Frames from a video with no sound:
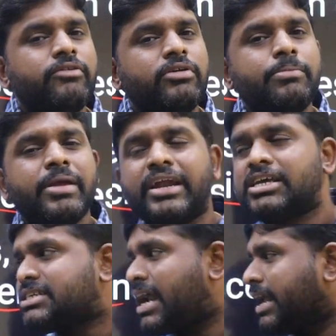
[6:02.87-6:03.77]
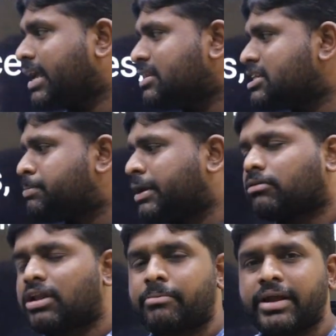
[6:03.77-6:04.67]
we will be understanding in this
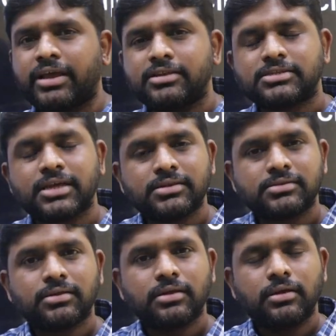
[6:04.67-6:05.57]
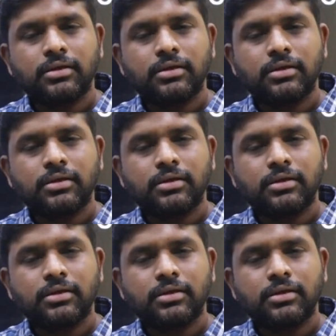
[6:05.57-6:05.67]
particular medical science.